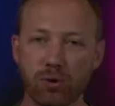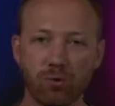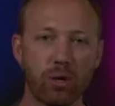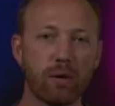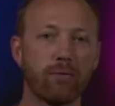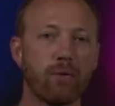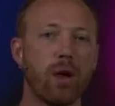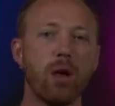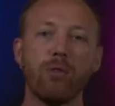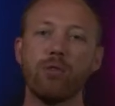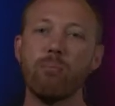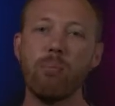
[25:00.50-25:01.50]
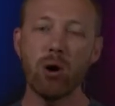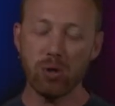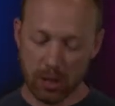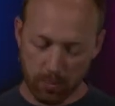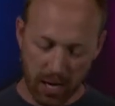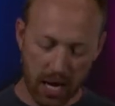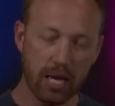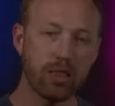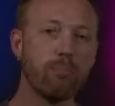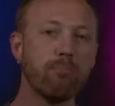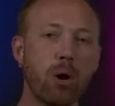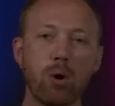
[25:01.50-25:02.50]
grief, the most pain, the
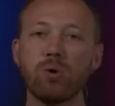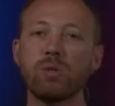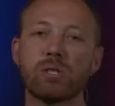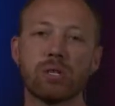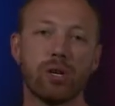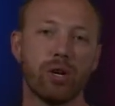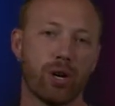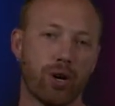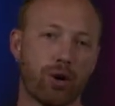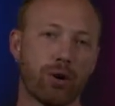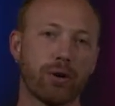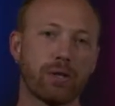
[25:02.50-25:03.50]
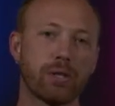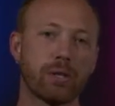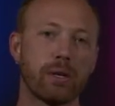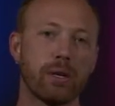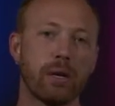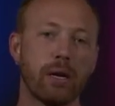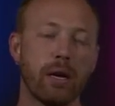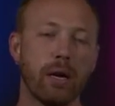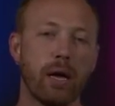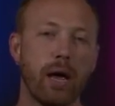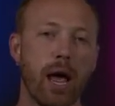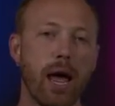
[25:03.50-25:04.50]
most hurt,
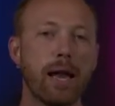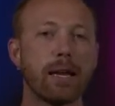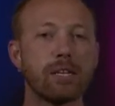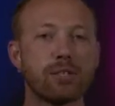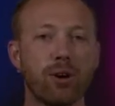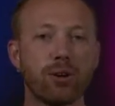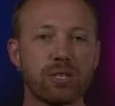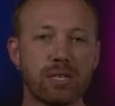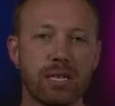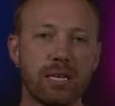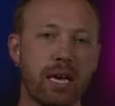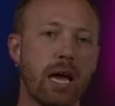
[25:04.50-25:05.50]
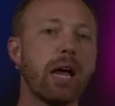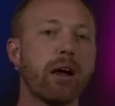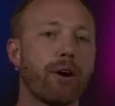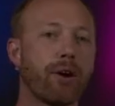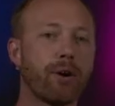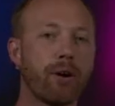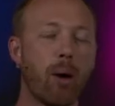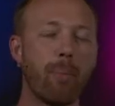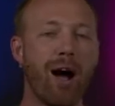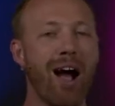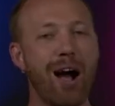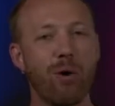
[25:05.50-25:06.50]
and he starts to care
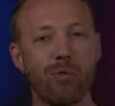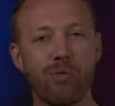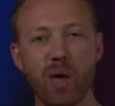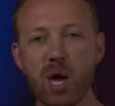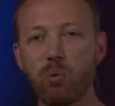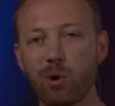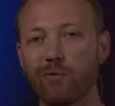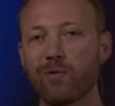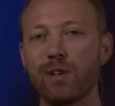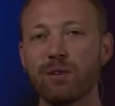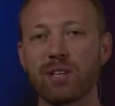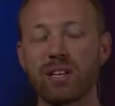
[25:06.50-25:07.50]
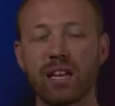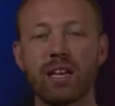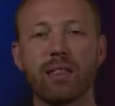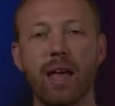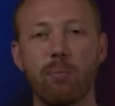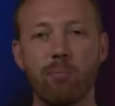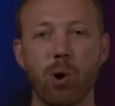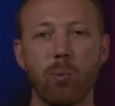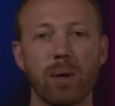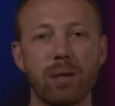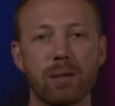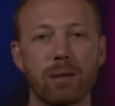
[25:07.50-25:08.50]
about how they were feeling in that
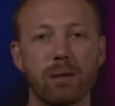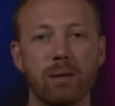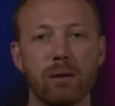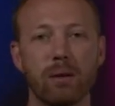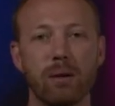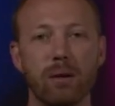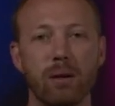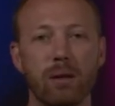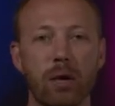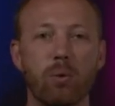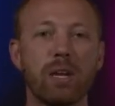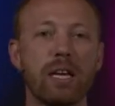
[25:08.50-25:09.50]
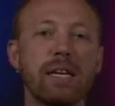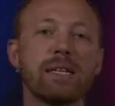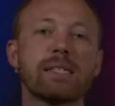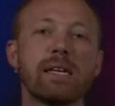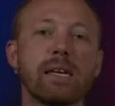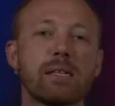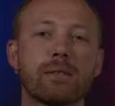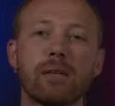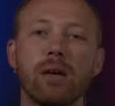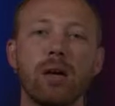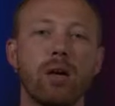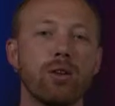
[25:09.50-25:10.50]
moment. Like when he says,
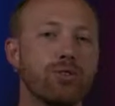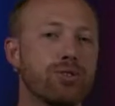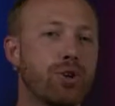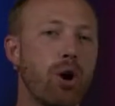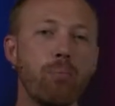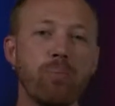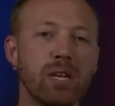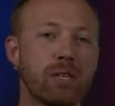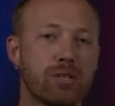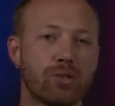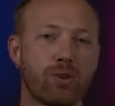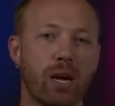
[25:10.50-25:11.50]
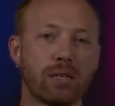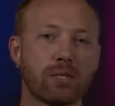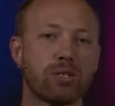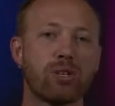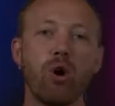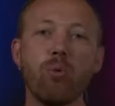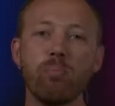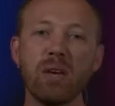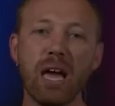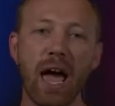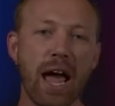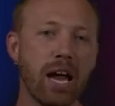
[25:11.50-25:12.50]
don't be distressed, don't be
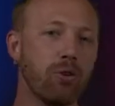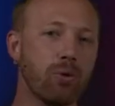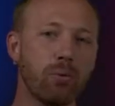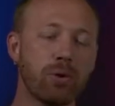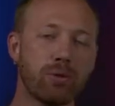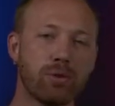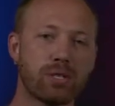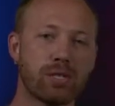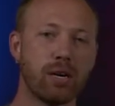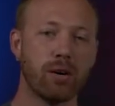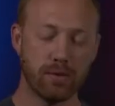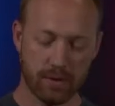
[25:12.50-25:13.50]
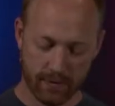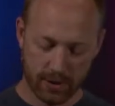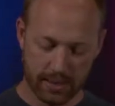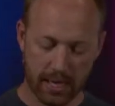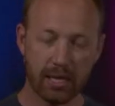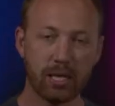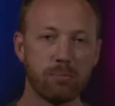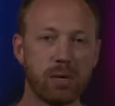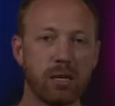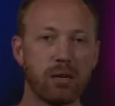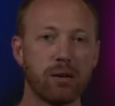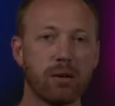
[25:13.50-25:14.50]
angry with yourselves for selling me
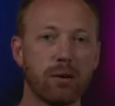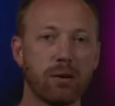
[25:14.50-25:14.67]
here.